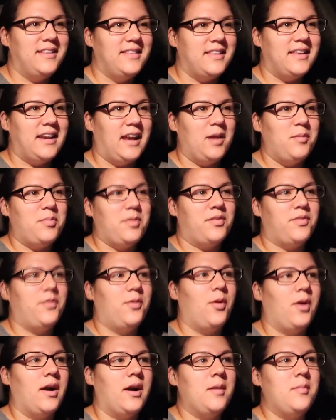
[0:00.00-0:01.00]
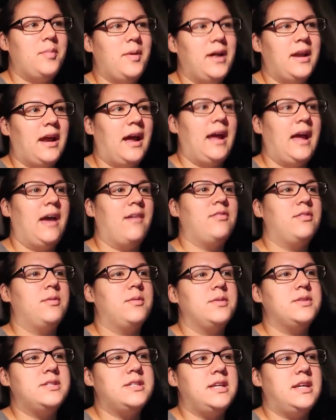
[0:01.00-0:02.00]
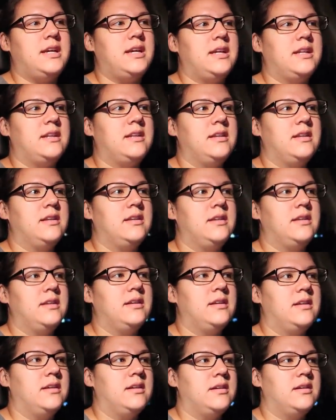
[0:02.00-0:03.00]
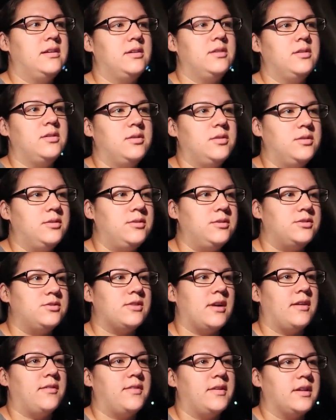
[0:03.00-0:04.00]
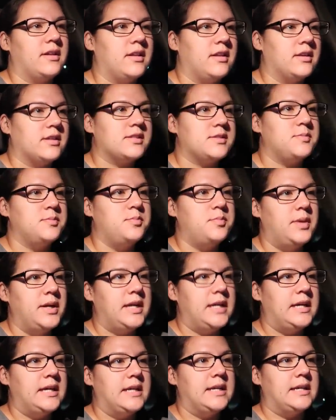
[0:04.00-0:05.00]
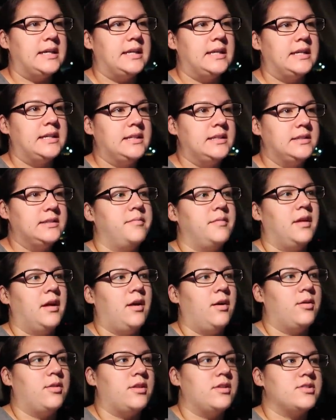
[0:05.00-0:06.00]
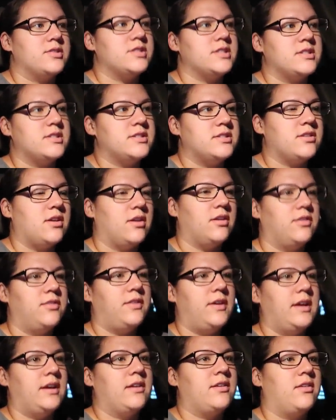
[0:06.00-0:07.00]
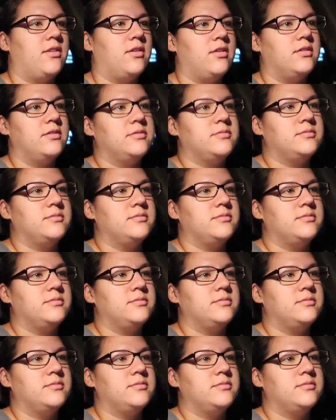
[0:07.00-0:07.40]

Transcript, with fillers: the night before, but I have a routine. Ooh, traffic looks bad. Oh, there's a stalled vehicle.